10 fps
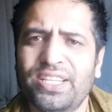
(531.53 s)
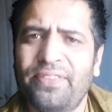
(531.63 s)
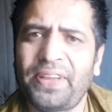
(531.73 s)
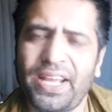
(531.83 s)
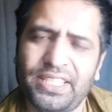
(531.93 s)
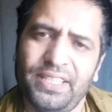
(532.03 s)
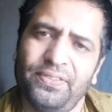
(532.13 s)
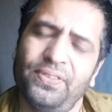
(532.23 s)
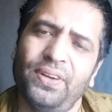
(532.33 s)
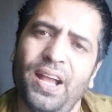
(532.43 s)
make our
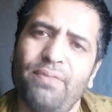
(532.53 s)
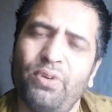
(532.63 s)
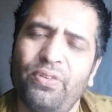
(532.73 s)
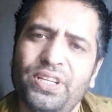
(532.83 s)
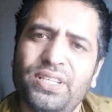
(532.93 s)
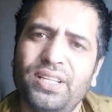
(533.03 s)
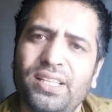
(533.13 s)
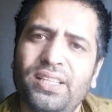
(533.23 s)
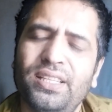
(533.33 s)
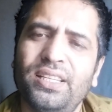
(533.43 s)
communication effective
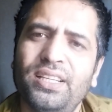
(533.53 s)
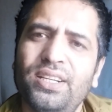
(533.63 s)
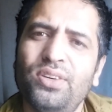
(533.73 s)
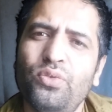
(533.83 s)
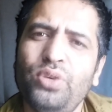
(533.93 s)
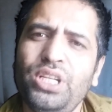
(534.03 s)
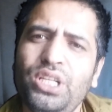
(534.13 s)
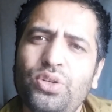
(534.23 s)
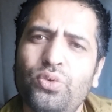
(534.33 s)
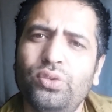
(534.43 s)
and professional,
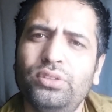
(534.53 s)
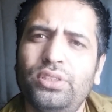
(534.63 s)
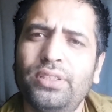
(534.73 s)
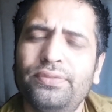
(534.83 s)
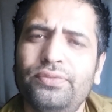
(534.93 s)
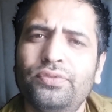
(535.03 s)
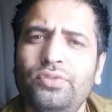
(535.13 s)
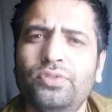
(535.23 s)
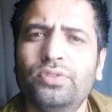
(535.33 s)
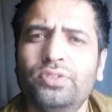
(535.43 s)
we
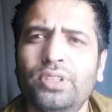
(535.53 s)
should